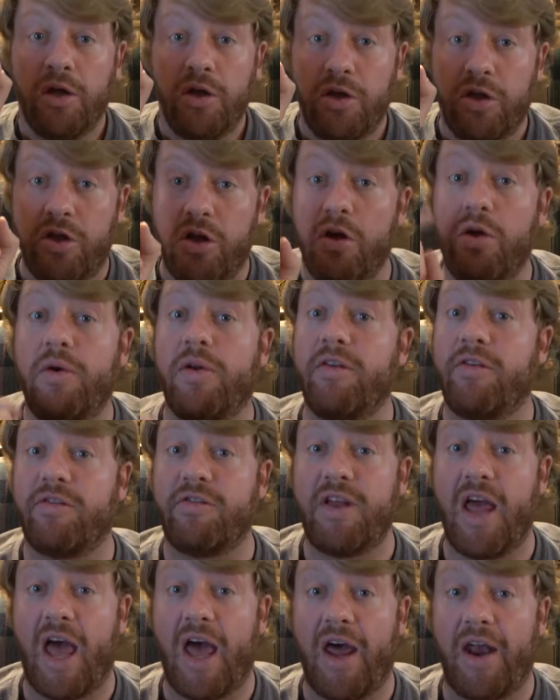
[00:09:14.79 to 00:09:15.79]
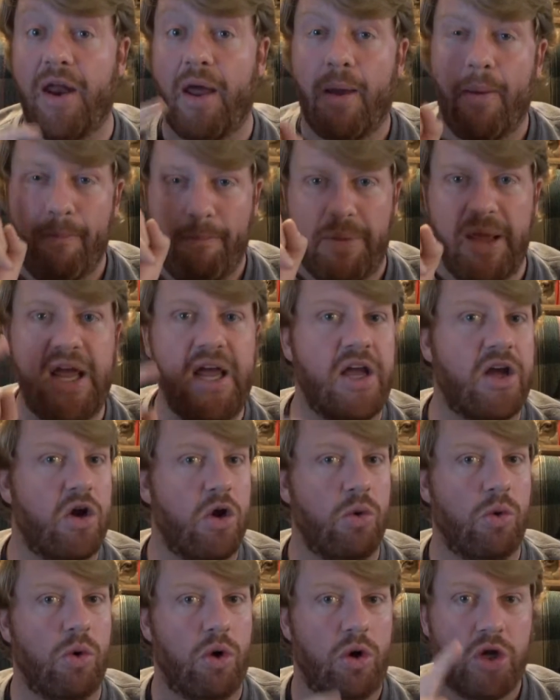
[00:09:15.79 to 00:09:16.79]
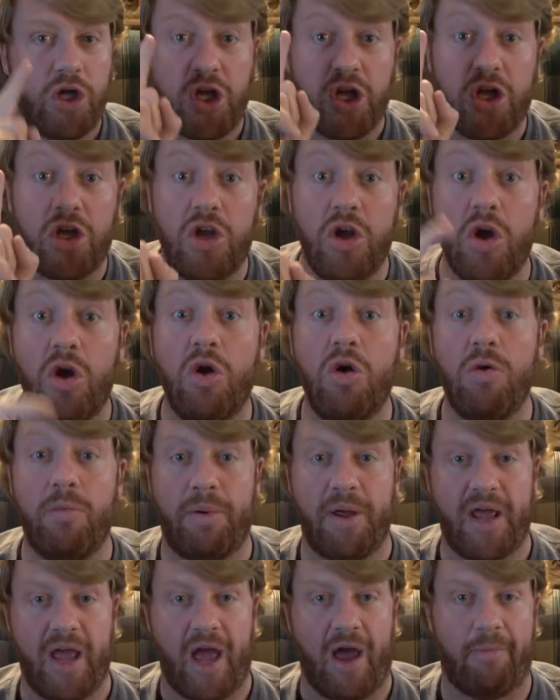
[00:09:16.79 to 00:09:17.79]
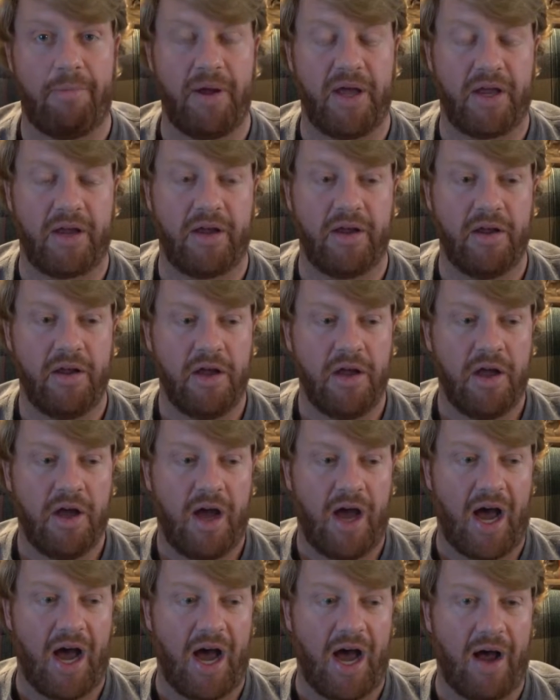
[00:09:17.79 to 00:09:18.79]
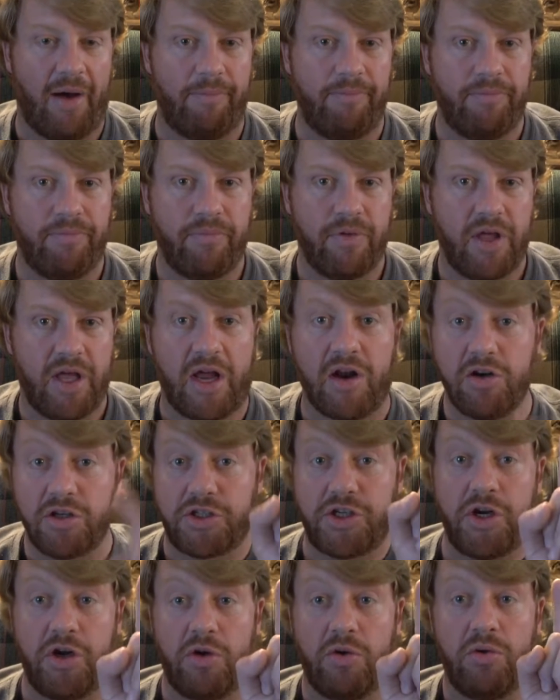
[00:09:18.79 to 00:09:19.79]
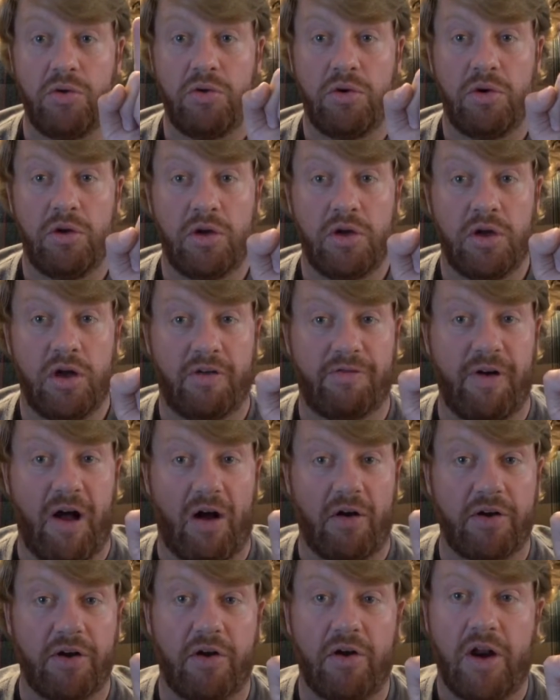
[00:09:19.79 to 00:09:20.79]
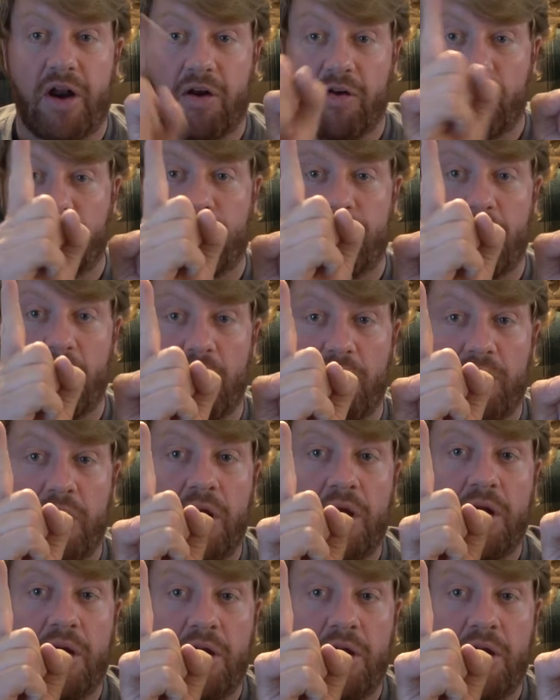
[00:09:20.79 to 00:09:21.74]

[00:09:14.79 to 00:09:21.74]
You instead be cool. You be epic. Um, here's you, a falconer. Here's the bird.